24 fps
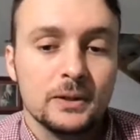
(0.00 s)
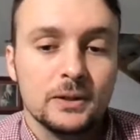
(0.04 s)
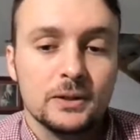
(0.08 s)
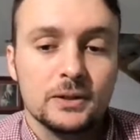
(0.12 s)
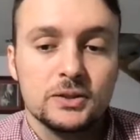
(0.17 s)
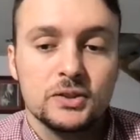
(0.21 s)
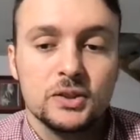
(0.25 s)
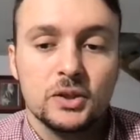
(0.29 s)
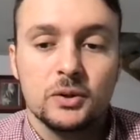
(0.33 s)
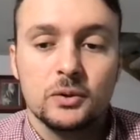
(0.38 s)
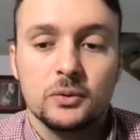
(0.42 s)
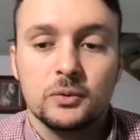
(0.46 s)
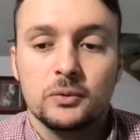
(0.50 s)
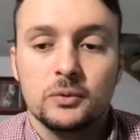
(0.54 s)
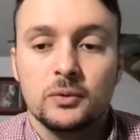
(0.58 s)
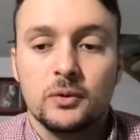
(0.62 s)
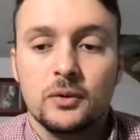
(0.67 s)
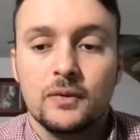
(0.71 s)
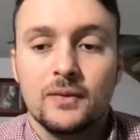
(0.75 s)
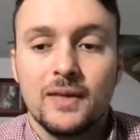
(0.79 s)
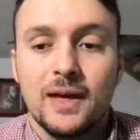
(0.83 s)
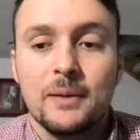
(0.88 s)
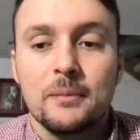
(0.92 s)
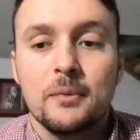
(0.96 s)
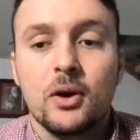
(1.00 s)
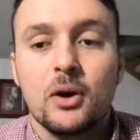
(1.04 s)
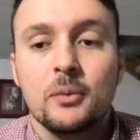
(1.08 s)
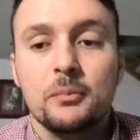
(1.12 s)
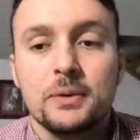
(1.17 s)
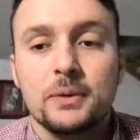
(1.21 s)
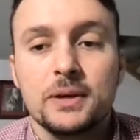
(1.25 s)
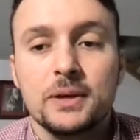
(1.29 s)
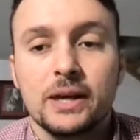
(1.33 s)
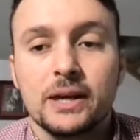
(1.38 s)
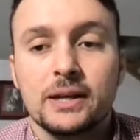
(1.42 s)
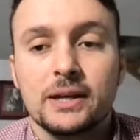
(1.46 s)
So that all
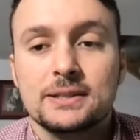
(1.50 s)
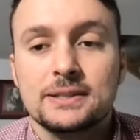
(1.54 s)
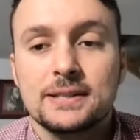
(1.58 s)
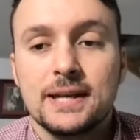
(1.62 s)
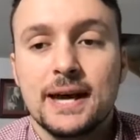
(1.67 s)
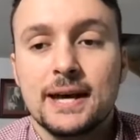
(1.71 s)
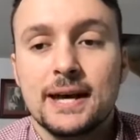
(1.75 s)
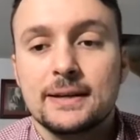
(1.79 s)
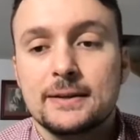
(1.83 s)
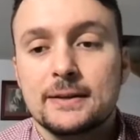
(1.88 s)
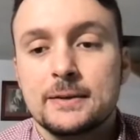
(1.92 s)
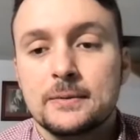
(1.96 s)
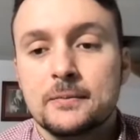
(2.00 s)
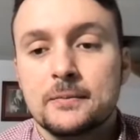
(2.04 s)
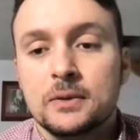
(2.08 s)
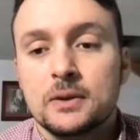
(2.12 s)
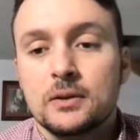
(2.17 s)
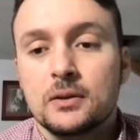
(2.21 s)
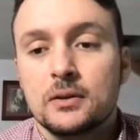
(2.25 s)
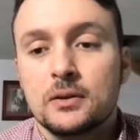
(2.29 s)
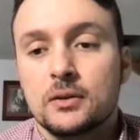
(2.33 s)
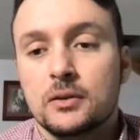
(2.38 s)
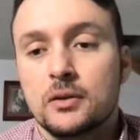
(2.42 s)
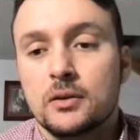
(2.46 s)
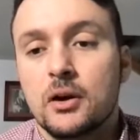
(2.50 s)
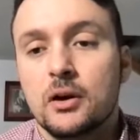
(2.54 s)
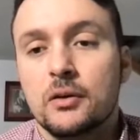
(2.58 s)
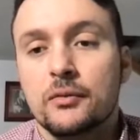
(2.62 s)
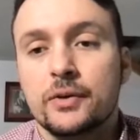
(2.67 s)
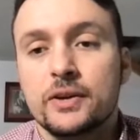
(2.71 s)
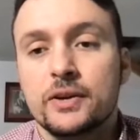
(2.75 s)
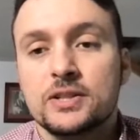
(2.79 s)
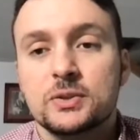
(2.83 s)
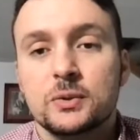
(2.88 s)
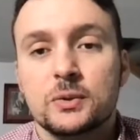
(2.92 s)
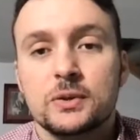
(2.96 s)
being said, there are
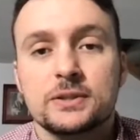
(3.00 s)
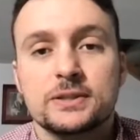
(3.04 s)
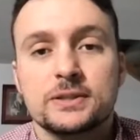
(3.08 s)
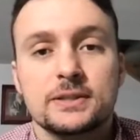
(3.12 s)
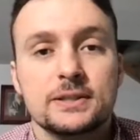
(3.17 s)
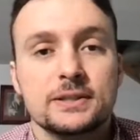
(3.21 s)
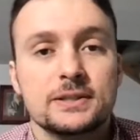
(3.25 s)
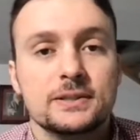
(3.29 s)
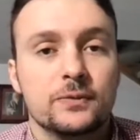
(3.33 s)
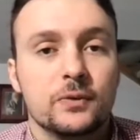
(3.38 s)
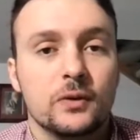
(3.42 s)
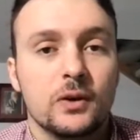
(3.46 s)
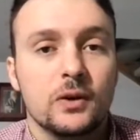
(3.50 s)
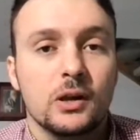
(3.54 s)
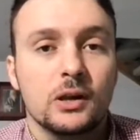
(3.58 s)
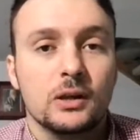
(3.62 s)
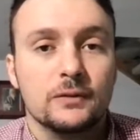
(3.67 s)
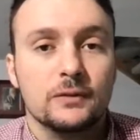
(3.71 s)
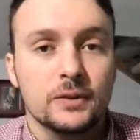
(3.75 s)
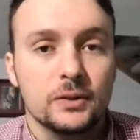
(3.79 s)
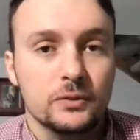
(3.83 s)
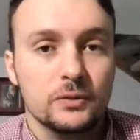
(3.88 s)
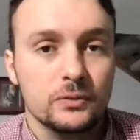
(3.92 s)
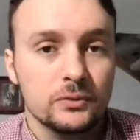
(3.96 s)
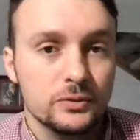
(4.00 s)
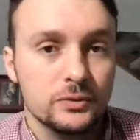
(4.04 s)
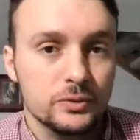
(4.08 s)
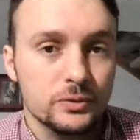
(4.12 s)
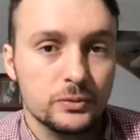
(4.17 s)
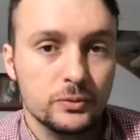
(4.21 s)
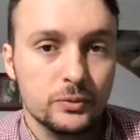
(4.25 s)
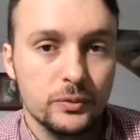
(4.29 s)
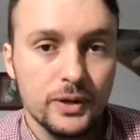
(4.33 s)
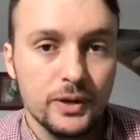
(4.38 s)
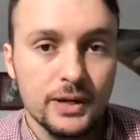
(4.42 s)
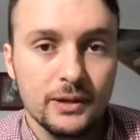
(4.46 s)
resources for all of you to
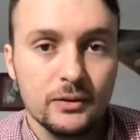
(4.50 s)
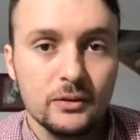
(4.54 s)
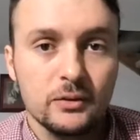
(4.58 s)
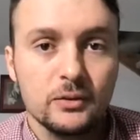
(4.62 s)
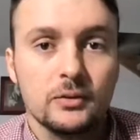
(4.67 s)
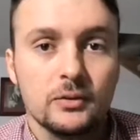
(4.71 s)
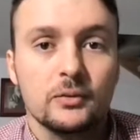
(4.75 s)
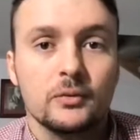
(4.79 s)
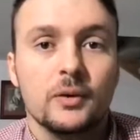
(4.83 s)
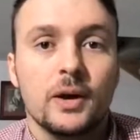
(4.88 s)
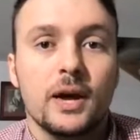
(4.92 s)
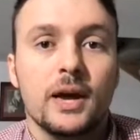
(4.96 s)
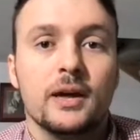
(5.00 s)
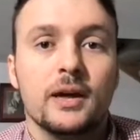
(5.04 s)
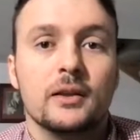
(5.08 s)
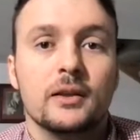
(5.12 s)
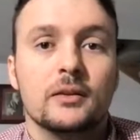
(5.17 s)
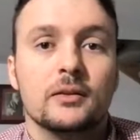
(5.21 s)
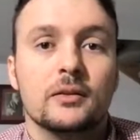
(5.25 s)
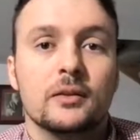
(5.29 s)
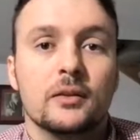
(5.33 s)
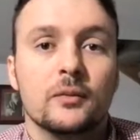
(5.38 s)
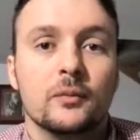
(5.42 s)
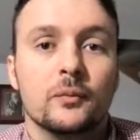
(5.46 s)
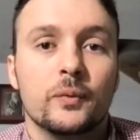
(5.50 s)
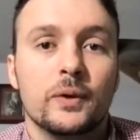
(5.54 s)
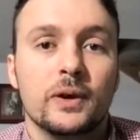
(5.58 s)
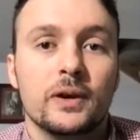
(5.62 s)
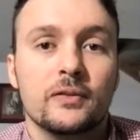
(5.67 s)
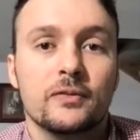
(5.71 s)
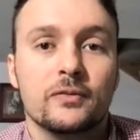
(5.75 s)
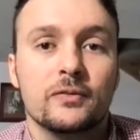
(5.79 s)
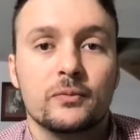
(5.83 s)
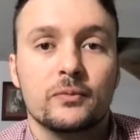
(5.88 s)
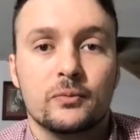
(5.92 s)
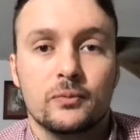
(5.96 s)
read, and
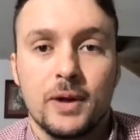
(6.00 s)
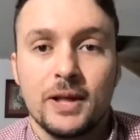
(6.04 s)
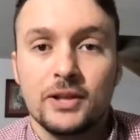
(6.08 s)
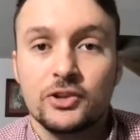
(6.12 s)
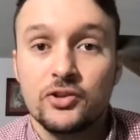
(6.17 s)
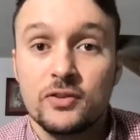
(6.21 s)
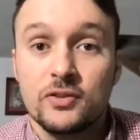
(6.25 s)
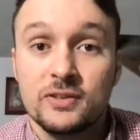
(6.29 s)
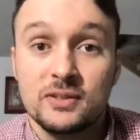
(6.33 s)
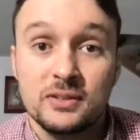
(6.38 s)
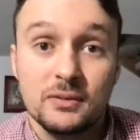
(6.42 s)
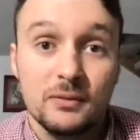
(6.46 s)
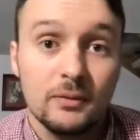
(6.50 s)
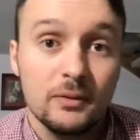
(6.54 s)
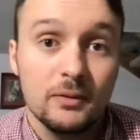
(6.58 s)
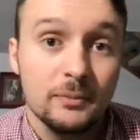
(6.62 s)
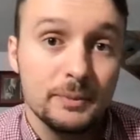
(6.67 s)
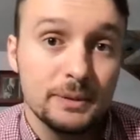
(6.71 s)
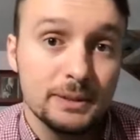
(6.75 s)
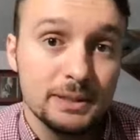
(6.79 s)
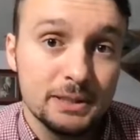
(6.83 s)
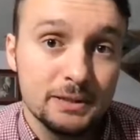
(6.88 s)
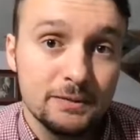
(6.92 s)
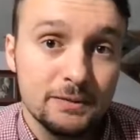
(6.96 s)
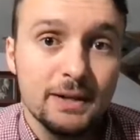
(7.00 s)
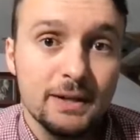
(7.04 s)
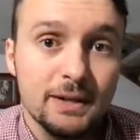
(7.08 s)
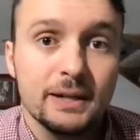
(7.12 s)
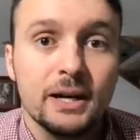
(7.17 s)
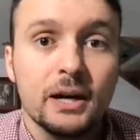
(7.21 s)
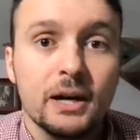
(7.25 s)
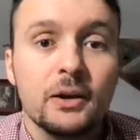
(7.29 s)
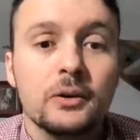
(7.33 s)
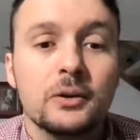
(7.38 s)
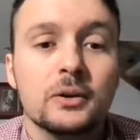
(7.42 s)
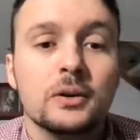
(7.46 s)
we've mentioned some of them in this
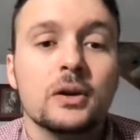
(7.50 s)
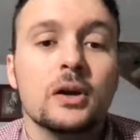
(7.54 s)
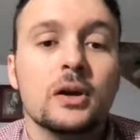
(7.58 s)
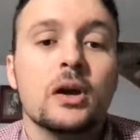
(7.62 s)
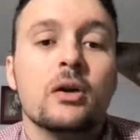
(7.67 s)
video.